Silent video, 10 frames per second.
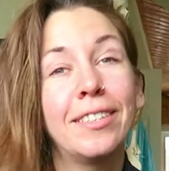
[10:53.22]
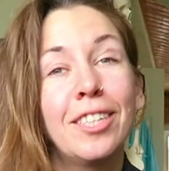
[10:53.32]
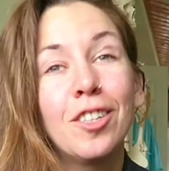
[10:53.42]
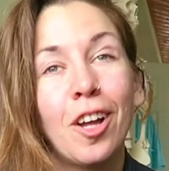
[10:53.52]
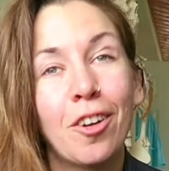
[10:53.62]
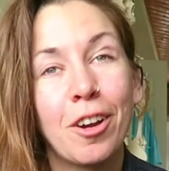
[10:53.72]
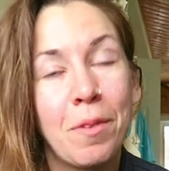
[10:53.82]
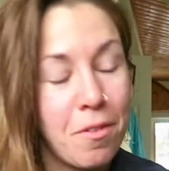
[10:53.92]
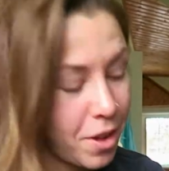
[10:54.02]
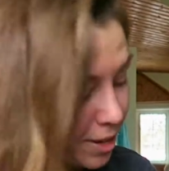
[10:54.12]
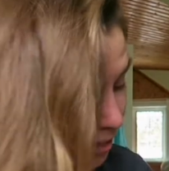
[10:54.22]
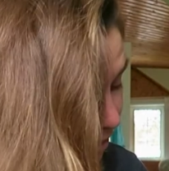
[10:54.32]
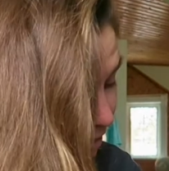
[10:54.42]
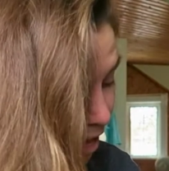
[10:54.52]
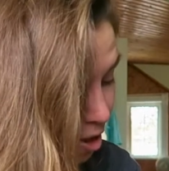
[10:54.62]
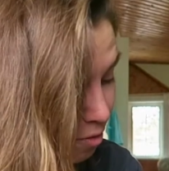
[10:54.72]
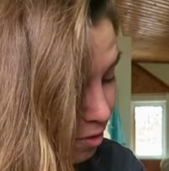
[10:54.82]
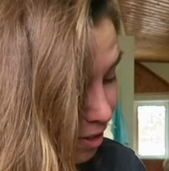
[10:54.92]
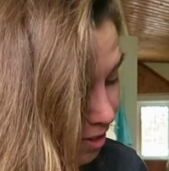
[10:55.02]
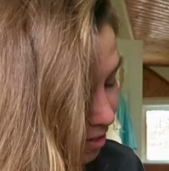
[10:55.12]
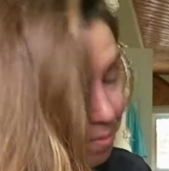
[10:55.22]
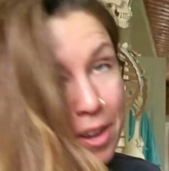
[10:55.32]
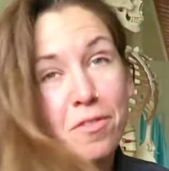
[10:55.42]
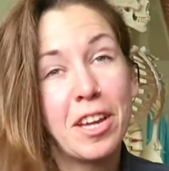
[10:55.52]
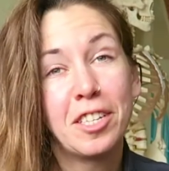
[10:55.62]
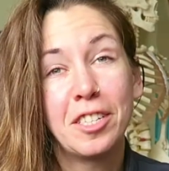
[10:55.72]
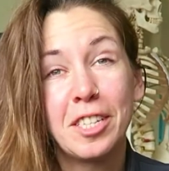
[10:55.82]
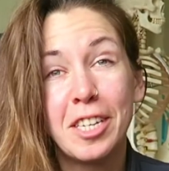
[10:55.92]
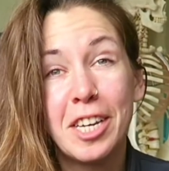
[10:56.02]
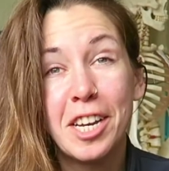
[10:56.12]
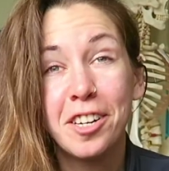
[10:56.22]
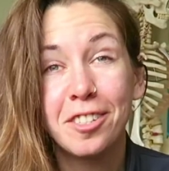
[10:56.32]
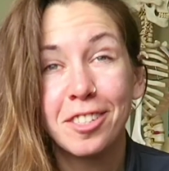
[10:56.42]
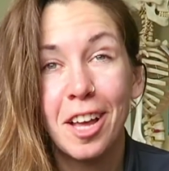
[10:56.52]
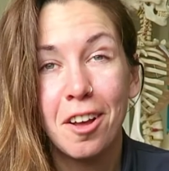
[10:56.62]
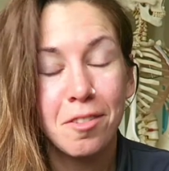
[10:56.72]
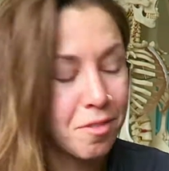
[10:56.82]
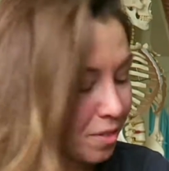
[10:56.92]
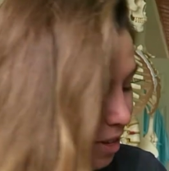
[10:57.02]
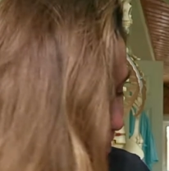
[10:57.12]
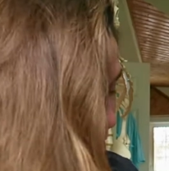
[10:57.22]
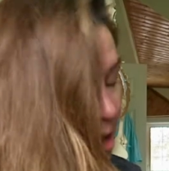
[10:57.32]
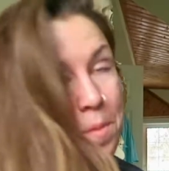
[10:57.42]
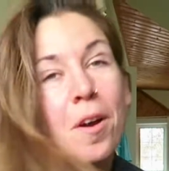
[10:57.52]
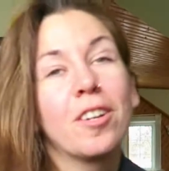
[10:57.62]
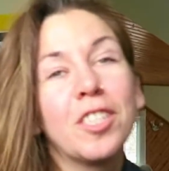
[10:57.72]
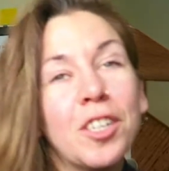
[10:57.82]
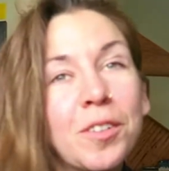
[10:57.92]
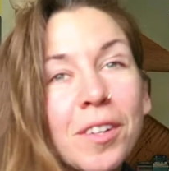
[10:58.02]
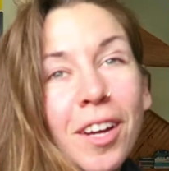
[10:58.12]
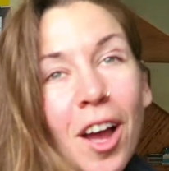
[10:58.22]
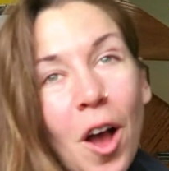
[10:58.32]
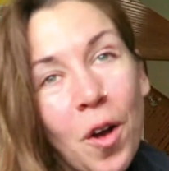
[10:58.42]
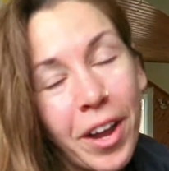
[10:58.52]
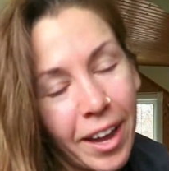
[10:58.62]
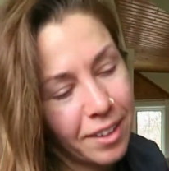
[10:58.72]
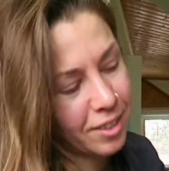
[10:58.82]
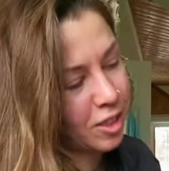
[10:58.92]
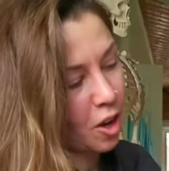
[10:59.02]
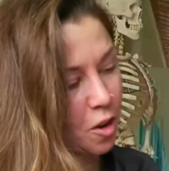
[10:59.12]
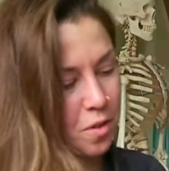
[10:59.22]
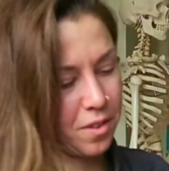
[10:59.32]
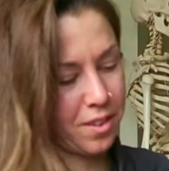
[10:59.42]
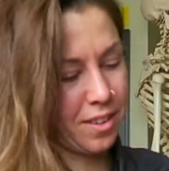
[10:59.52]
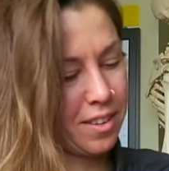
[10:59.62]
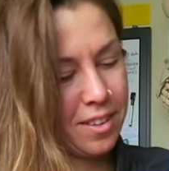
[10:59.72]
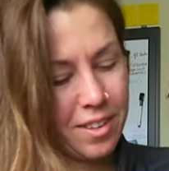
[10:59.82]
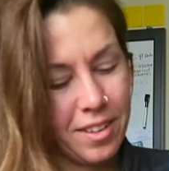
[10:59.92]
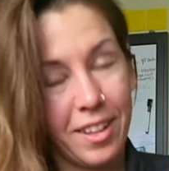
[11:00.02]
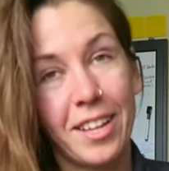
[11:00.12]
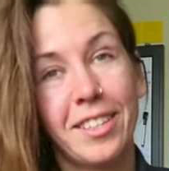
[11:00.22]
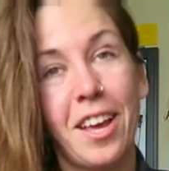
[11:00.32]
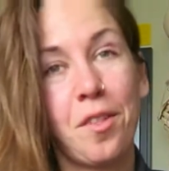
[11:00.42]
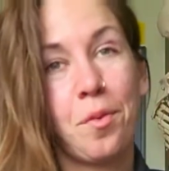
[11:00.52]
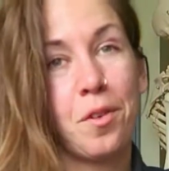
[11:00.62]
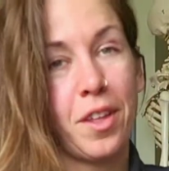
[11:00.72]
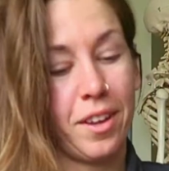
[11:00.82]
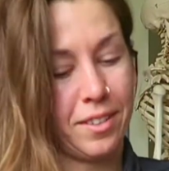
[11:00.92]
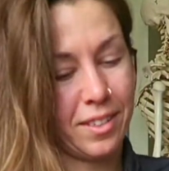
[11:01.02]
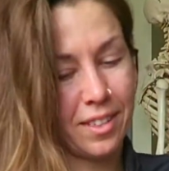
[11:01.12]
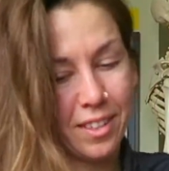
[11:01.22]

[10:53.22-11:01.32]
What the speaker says: decluttering my fantasy self, my fantasy knitter self, part 2. Okay, so let's get through this.